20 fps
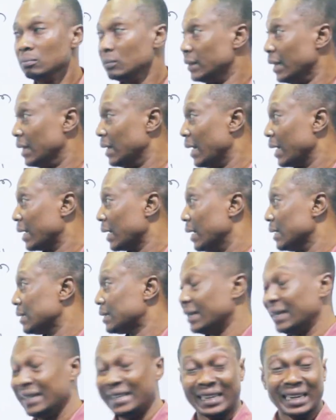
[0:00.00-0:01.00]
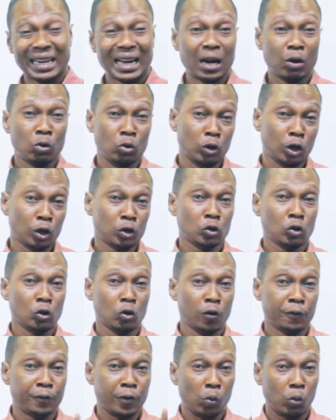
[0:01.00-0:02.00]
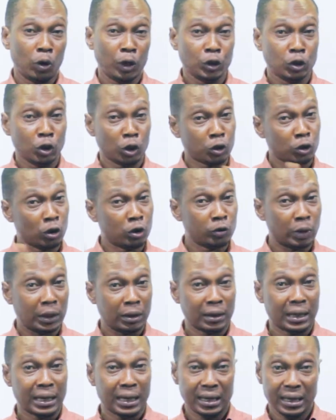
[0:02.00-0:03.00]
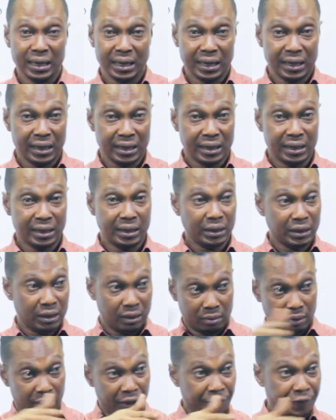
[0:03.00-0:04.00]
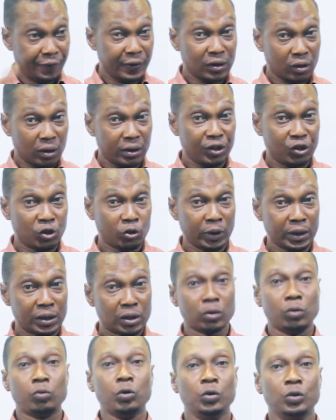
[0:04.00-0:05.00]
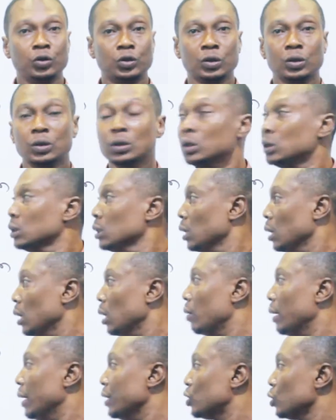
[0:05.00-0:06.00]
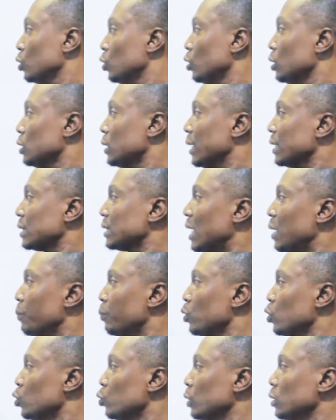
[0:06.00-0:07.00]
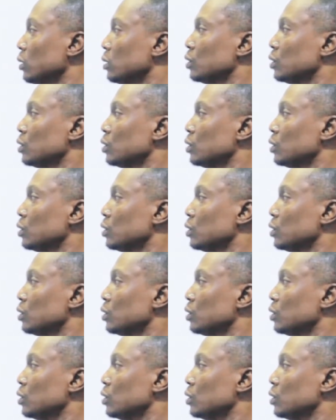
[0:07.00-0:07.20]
Then, like I said, the car could also go from one junction to another if it's on a straight road. All right, so those examples will